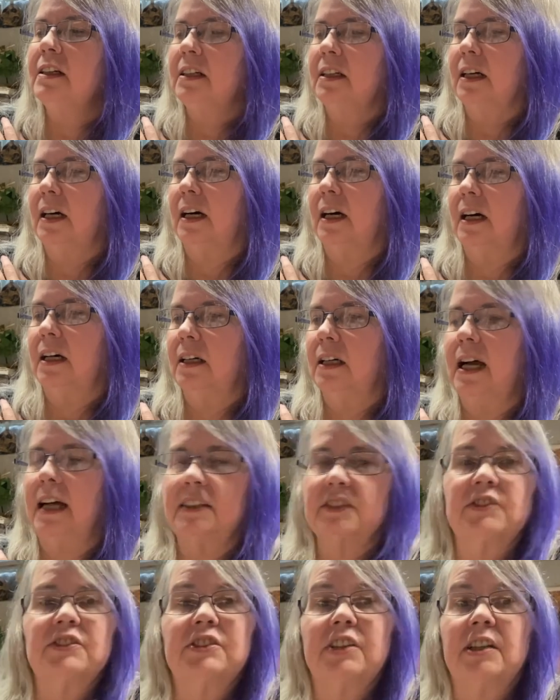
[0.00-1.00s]

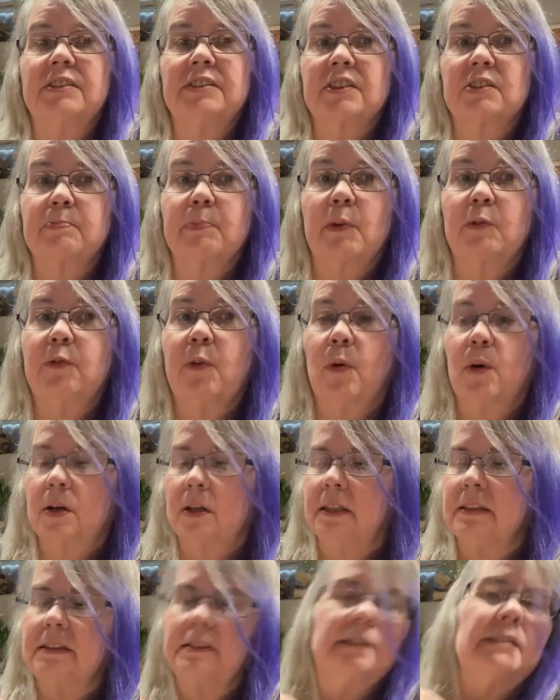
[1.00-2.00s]
hasn't done this before?
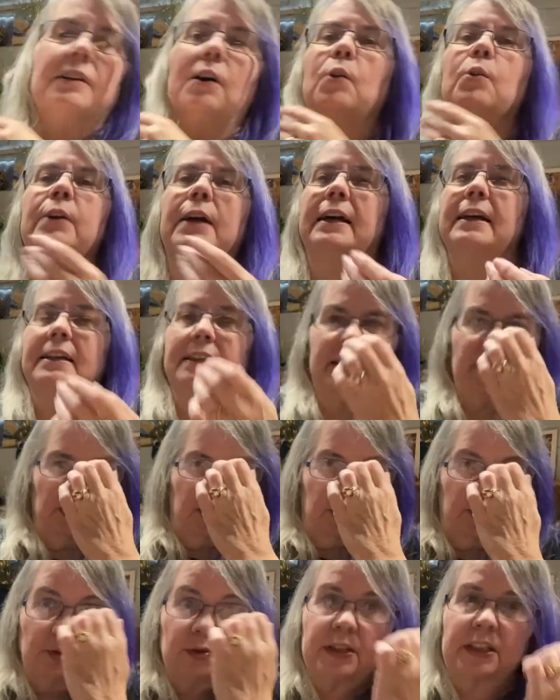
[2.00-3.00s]
And okay,
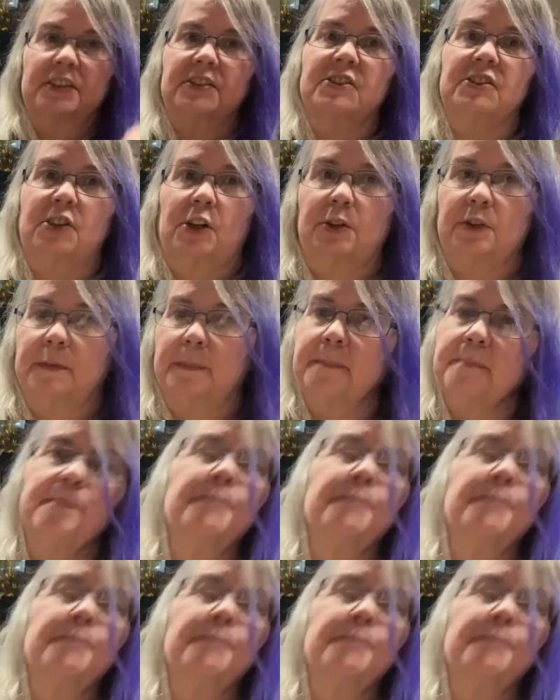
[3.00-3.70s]
you can start.